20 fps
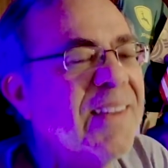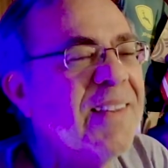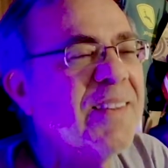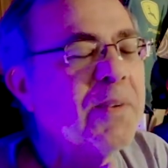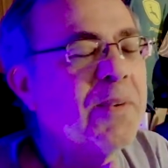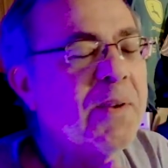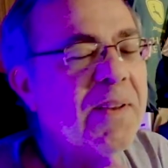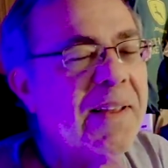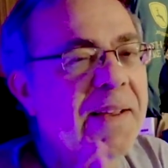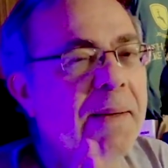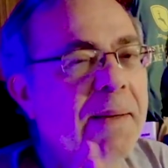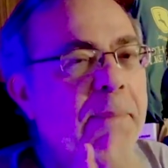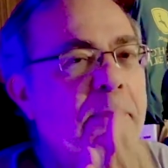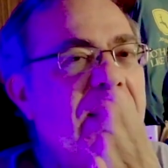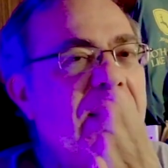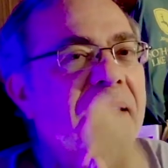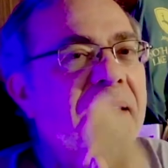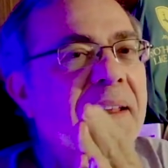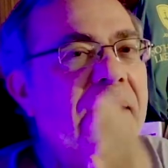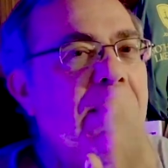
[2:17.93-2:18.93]
So like a
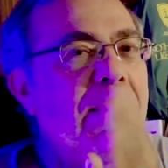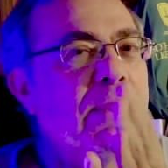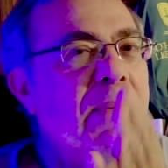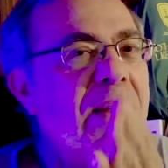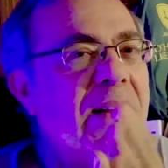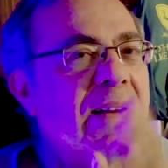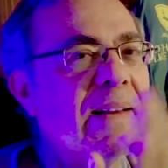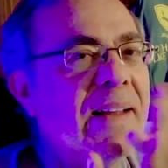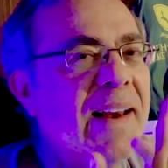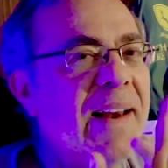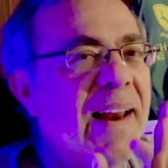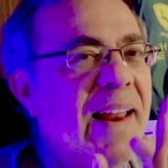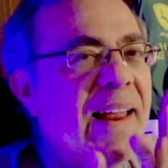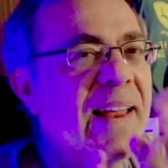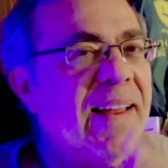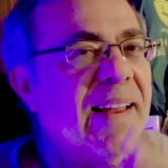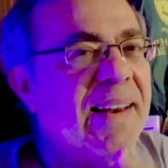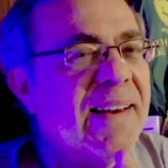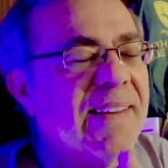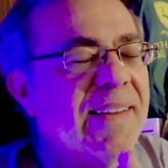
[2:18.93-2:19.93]
beginning, middle, and
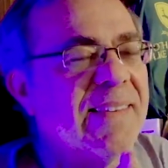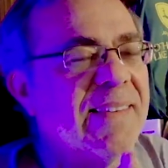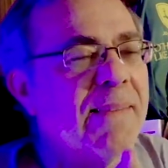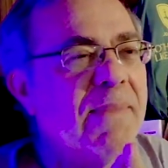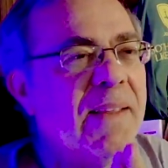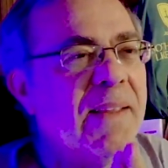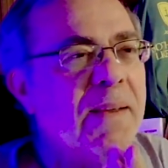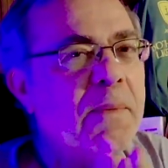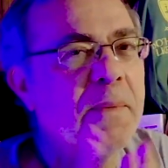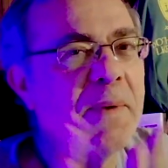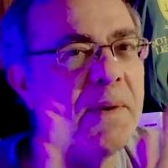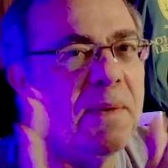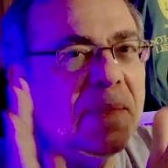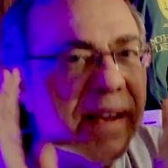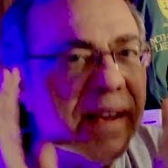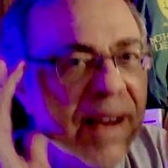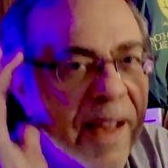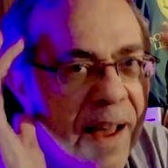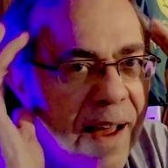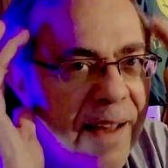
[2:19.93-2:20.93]
end. Something with
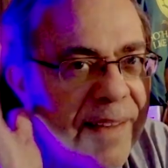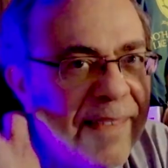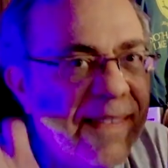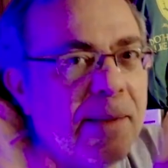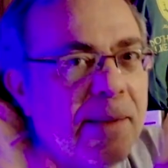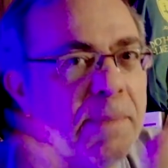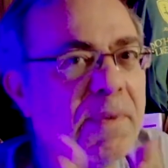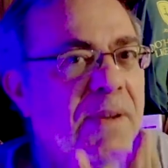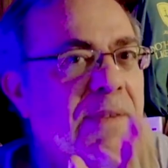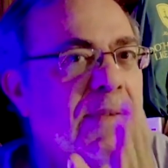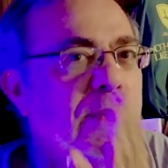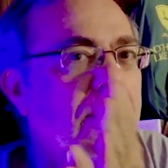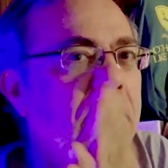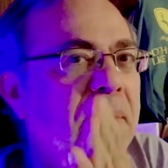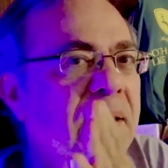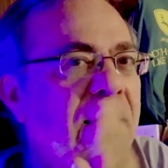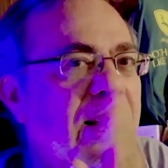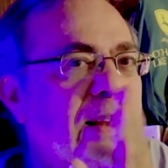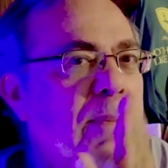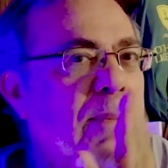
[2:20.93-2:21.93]
the concept of a
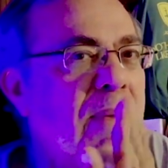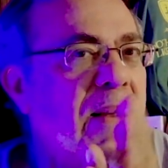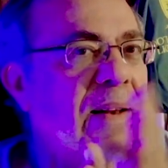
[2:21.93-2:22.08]
beginning,